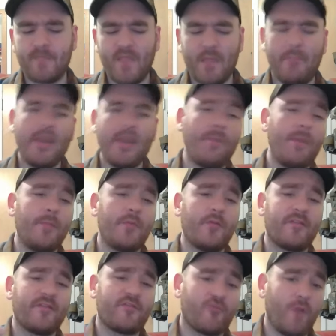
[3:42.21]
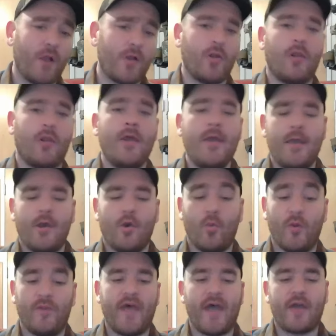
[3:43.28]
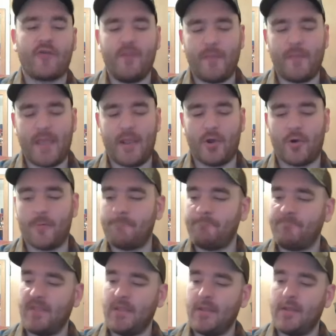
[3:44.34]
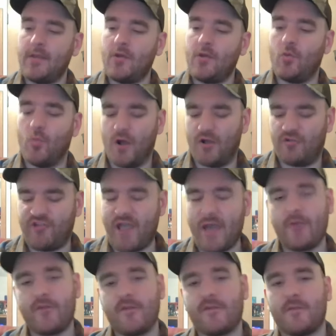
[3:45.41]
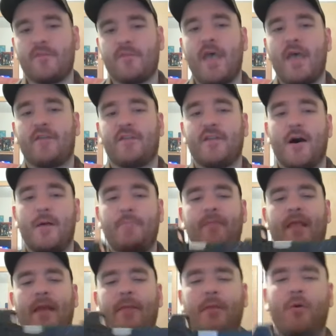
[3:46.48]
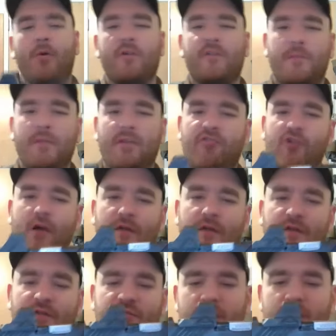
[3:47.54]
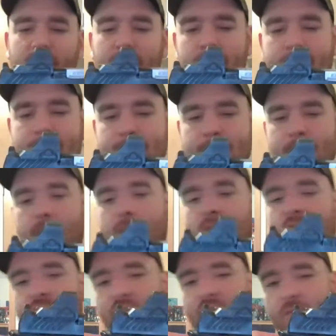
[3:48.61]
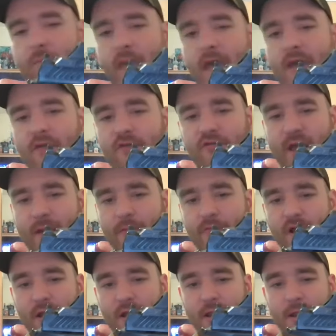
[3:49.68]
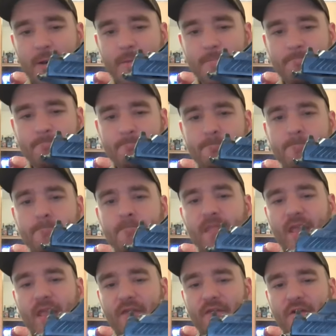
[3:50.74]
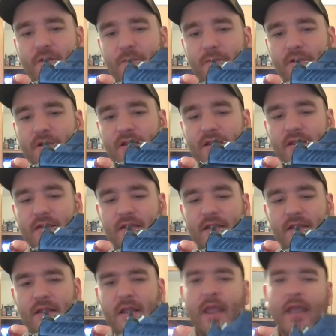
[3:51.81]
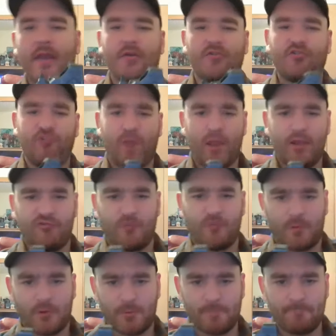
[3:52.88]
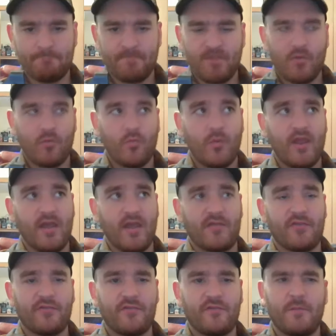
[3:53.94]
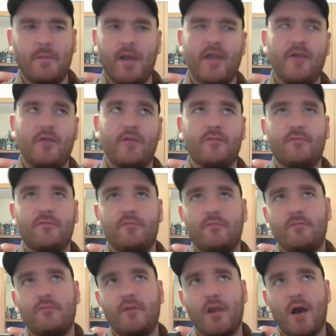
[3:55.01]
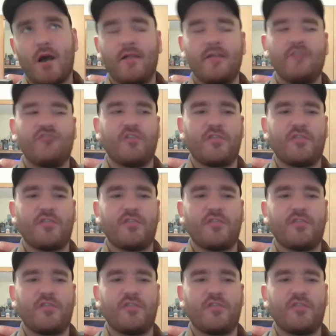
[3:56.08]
Many people struggle with that grip angle. What Shadow Systems has done, and I'm going to post a picture on the screen, but this back strap right here is completely interchangeable with, to my knowledge,